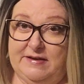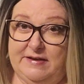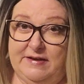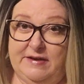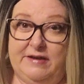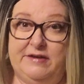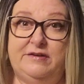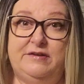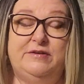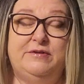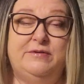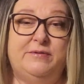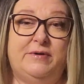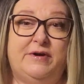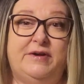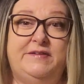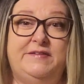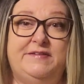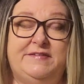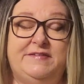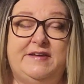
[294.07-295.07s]
a new
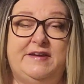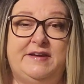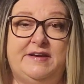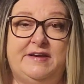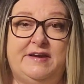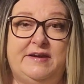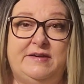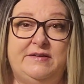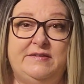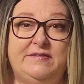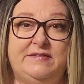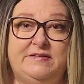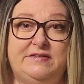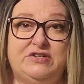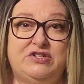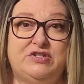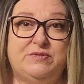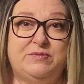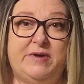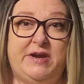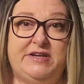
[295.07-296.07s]
onset kind of
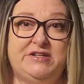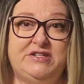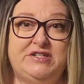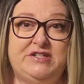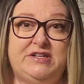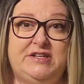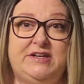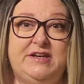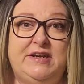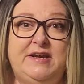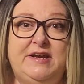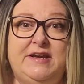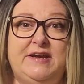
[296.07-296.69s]
situation